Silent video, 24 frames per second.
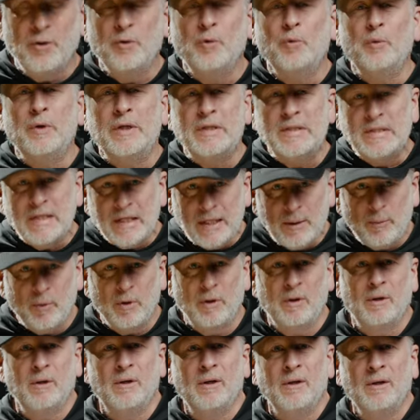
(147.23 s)

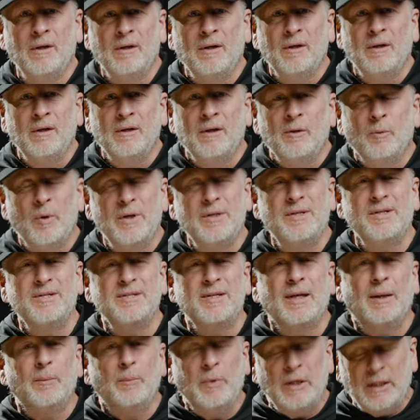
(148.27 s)
Redeemer. What
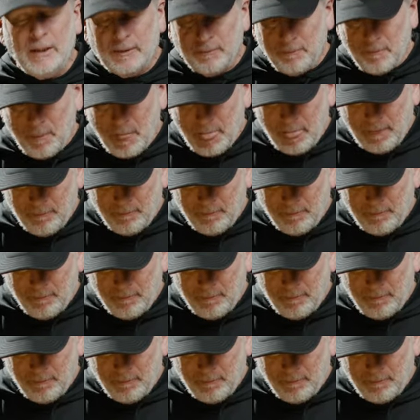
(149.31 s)
does that mean?